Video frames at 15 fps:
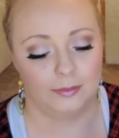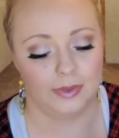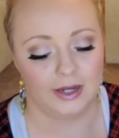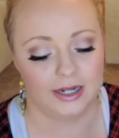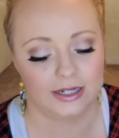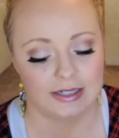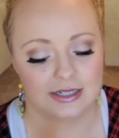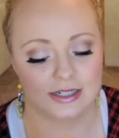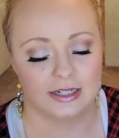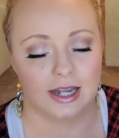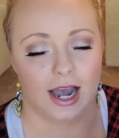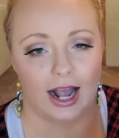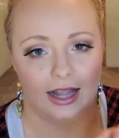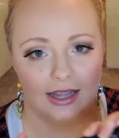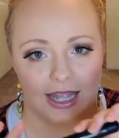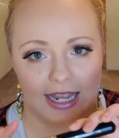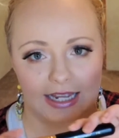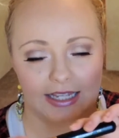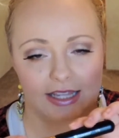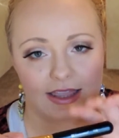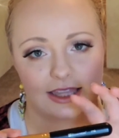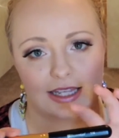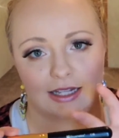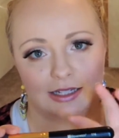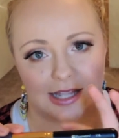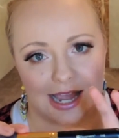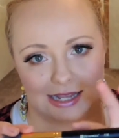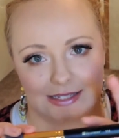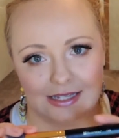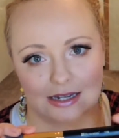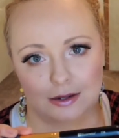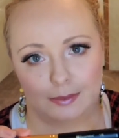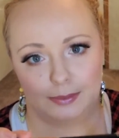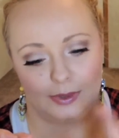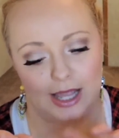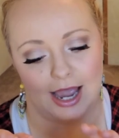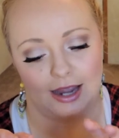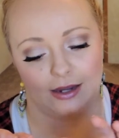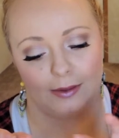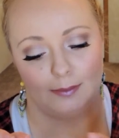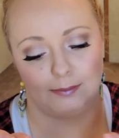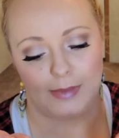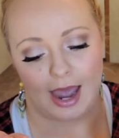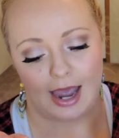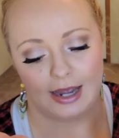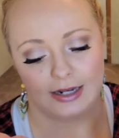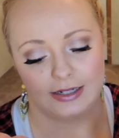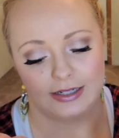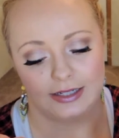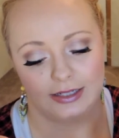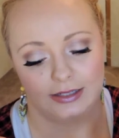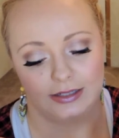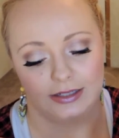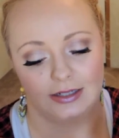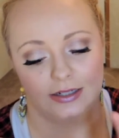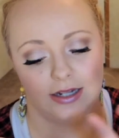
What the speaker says: But I like the classic black matte